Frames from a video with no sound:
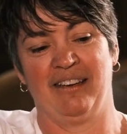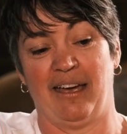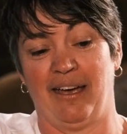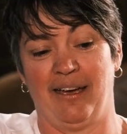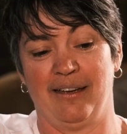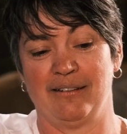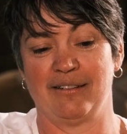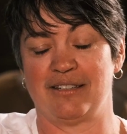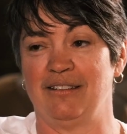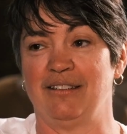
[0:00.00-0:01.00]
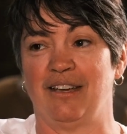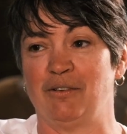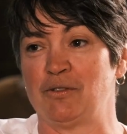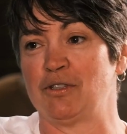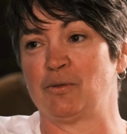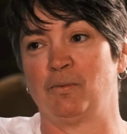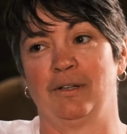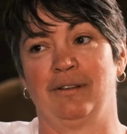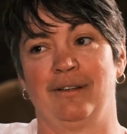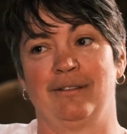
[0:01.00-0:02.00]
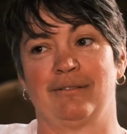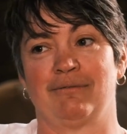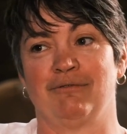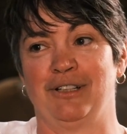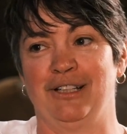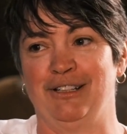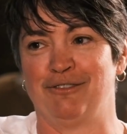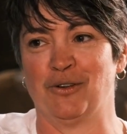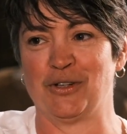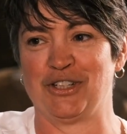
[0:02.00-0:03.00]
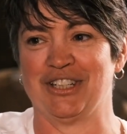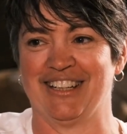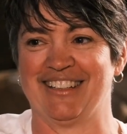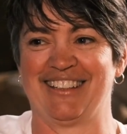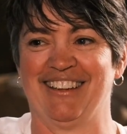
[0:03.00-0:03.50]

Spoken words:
And, it was just one of those really fortunate